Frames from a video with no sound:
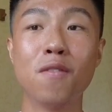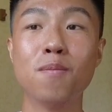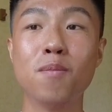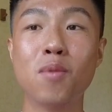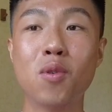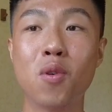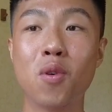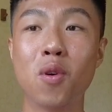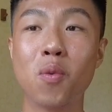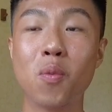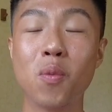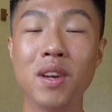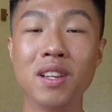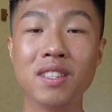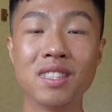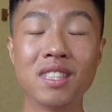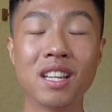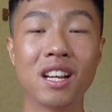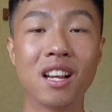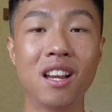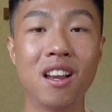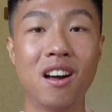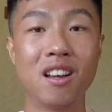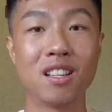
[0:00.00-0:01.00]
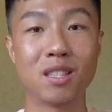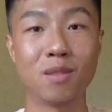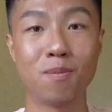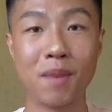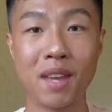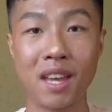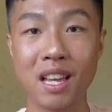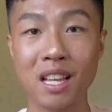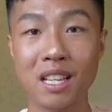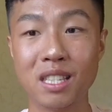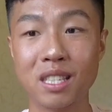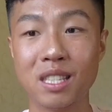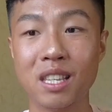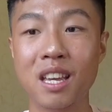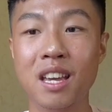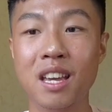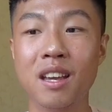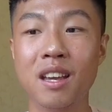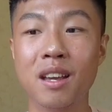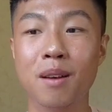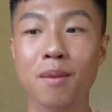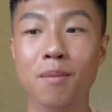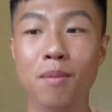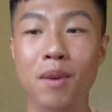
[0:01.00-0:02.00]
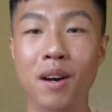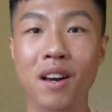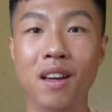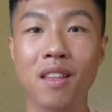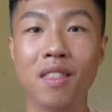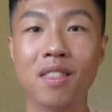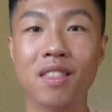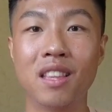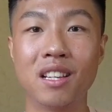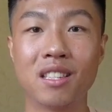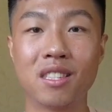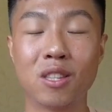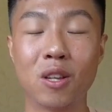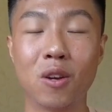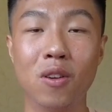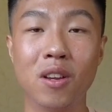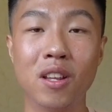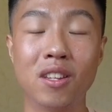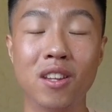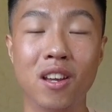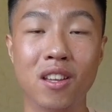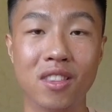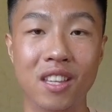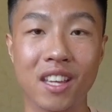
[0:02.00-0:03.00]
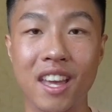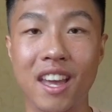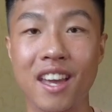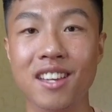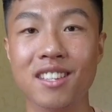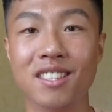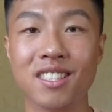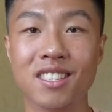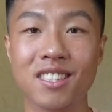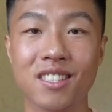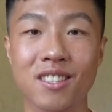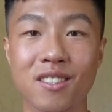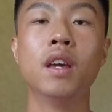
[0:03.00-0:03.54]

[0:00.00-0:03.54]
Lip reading: more with the classmates, but that's totally not the case.